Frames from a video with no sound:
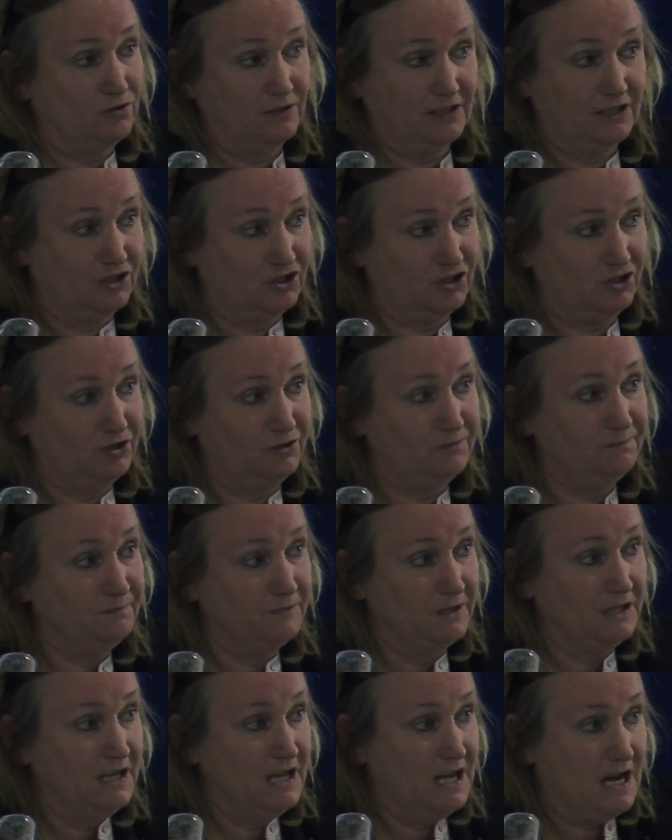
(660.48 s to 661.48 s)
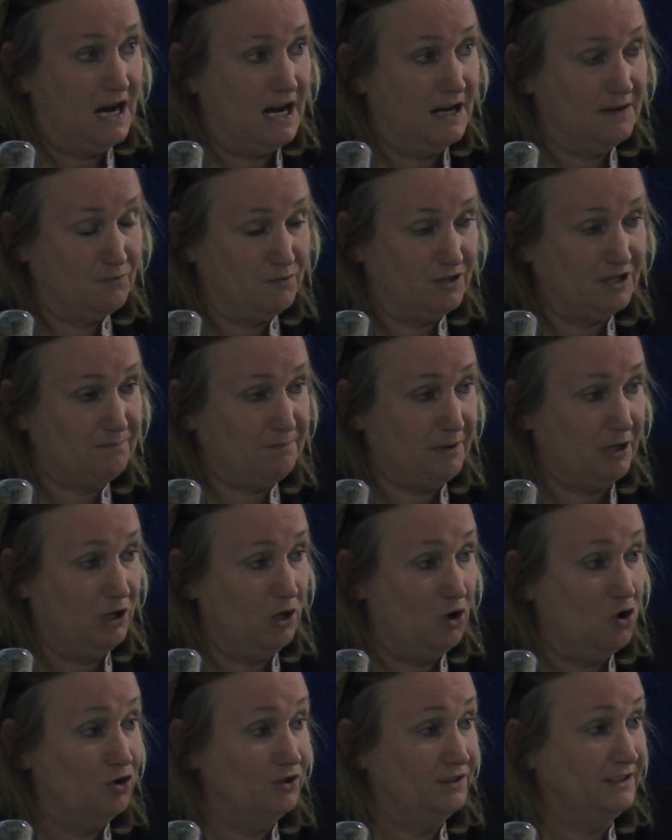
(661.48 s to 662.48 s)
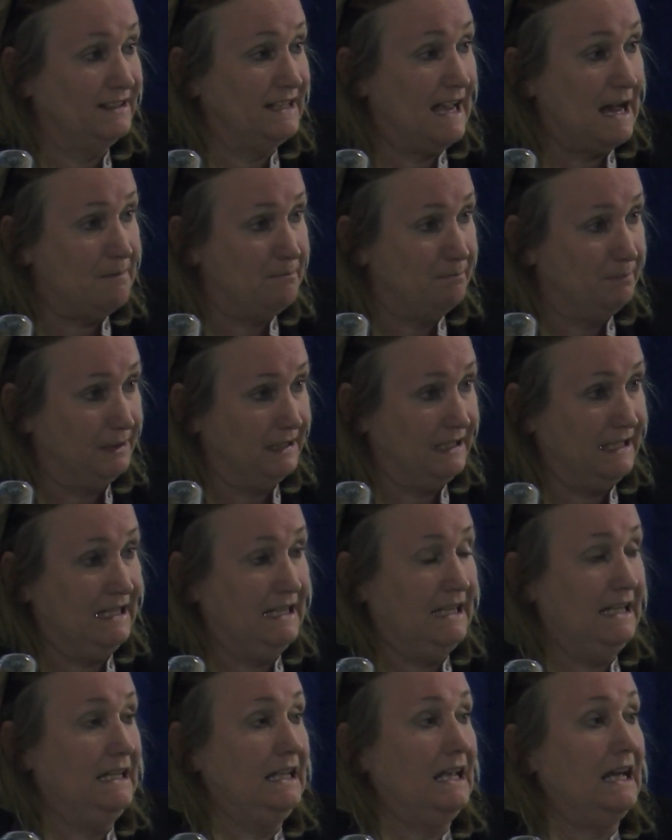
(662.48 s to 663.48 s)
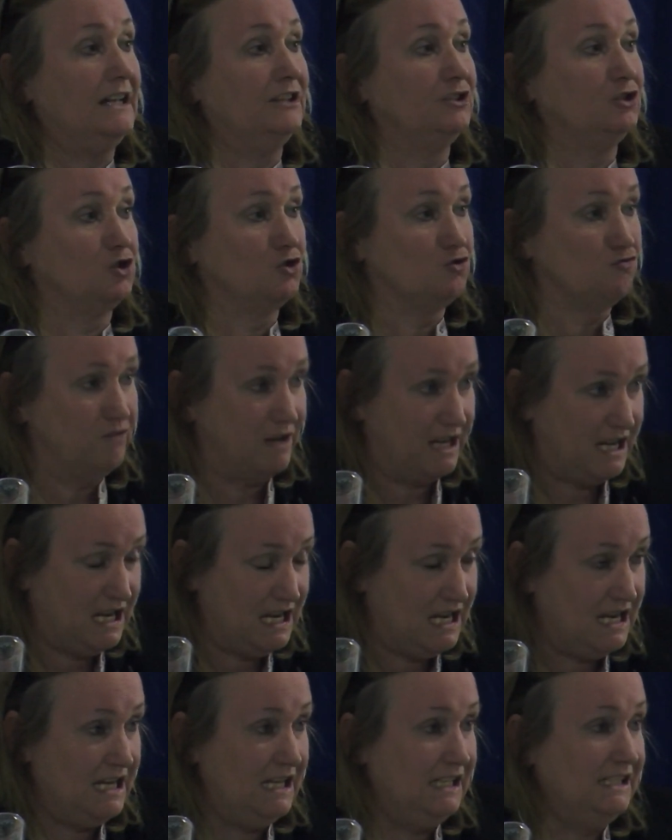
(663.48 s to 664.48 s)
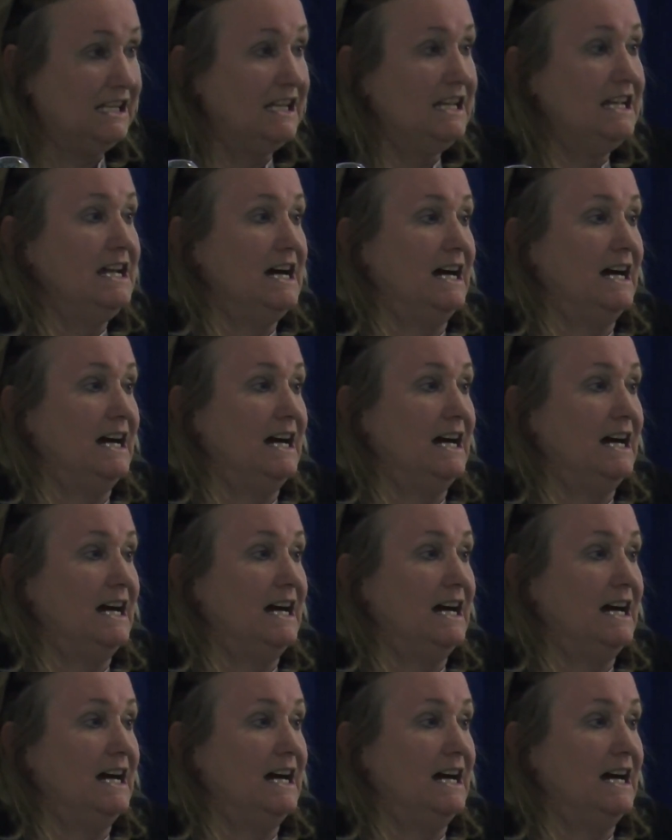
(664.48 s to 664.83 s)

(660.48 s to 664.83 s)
all into. And it was built on gambling and greed